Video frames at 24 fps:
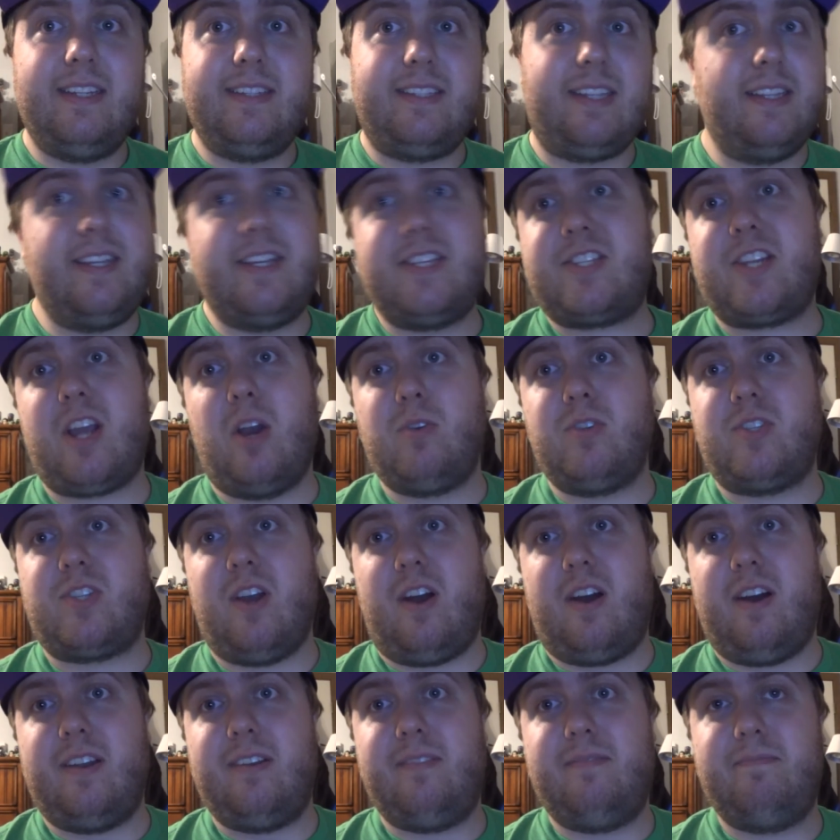The list goes
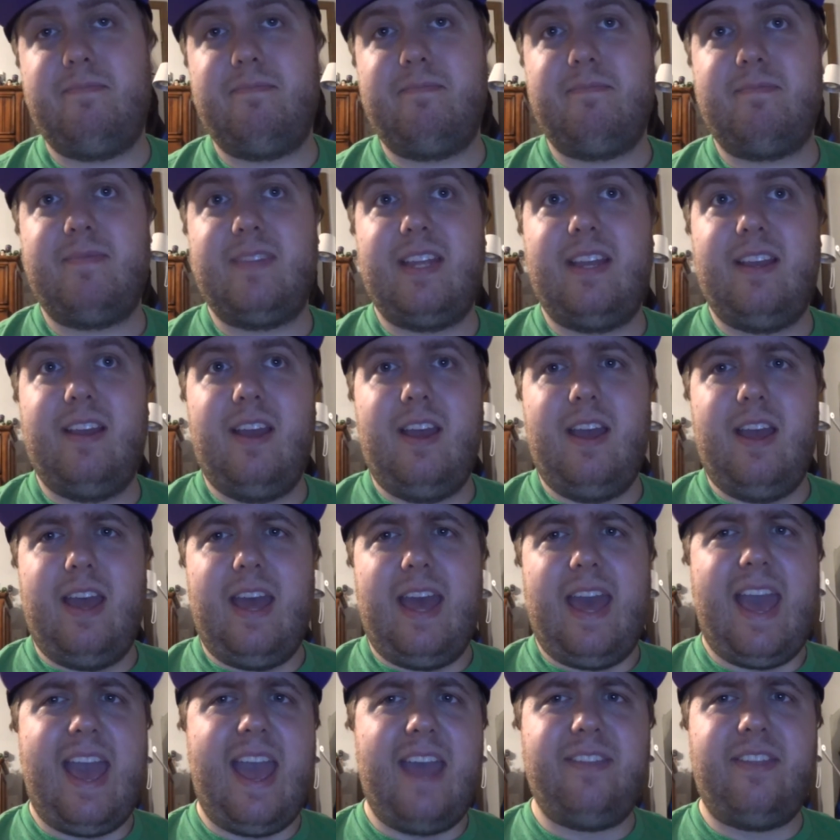on.
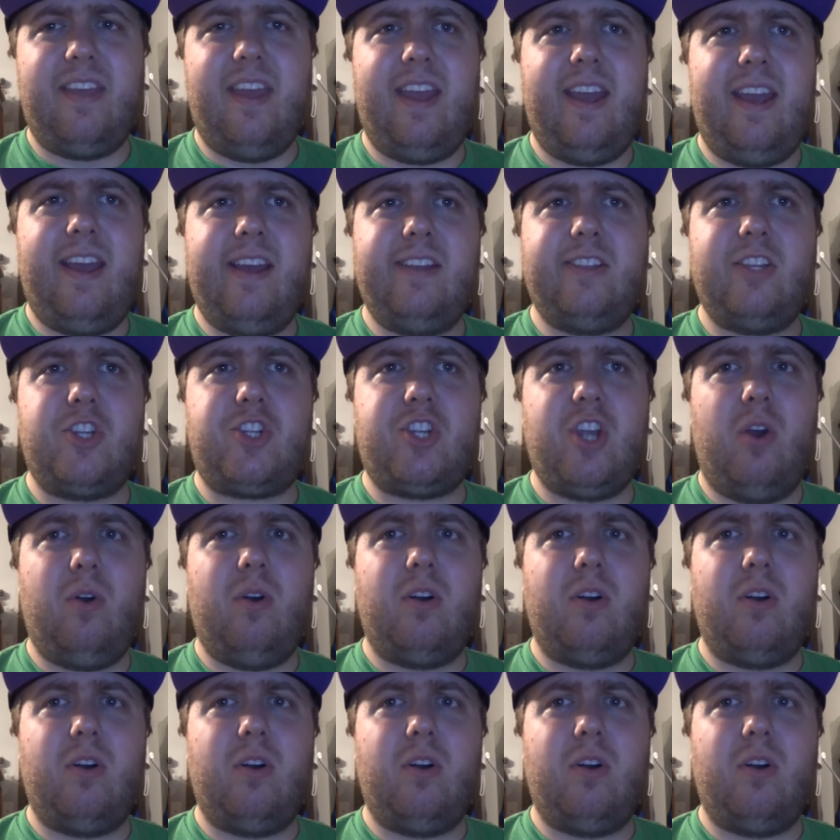And then the show